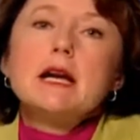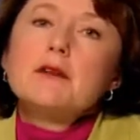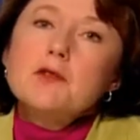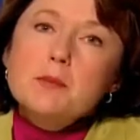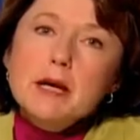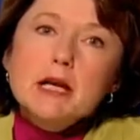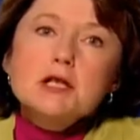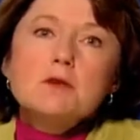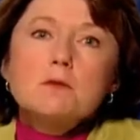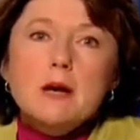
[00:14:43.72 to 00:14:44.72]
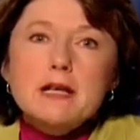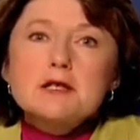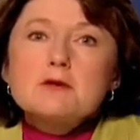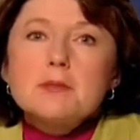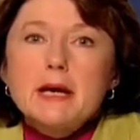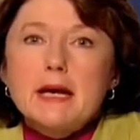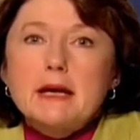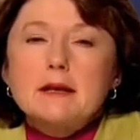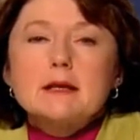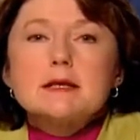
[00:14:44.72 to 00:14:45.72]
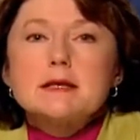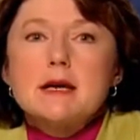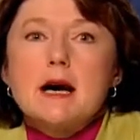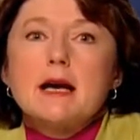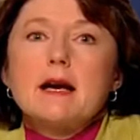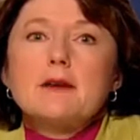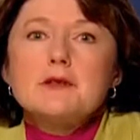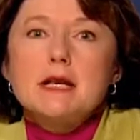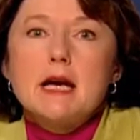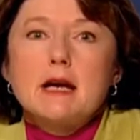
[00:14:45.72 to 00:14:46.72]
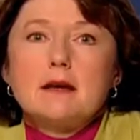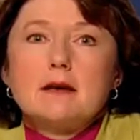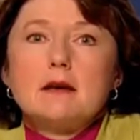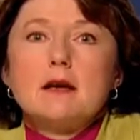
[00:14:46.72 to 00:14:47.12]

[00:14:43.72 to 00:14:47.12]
If the patient rates their pain as 9 out of 10,